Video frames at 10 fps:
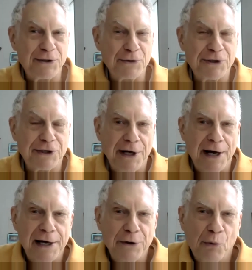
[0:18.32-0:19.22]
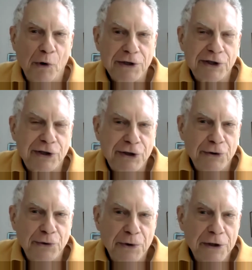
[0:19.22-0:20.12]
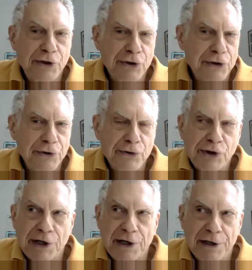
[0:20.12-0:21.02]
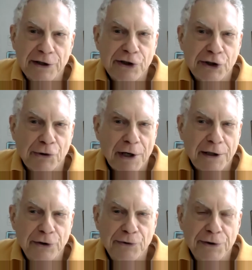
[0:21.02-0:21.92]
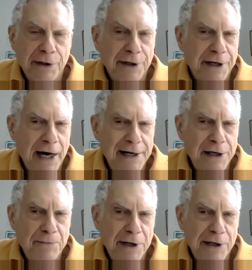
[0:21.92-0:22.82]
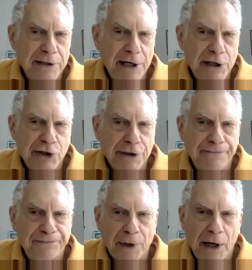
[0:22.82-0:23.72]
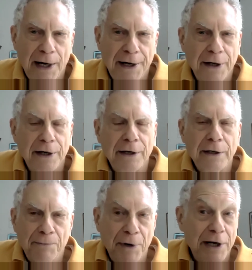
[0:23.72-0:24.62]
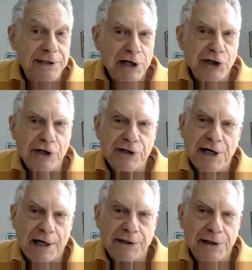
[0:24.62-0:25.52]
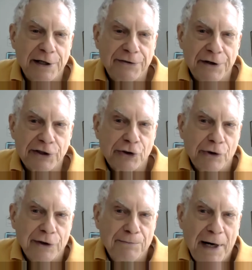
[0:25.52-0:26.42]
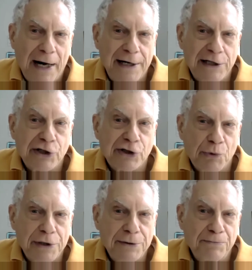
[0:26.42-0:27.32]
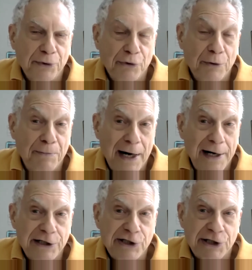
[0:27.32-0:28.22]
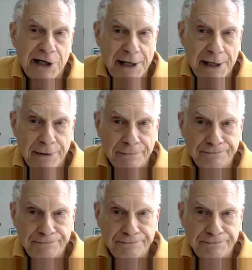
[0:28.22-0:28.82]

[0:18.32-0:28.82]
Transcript: to do today was to introduce and instruct you in a guided meditation on a meditation technique that's called body sweep or body scan.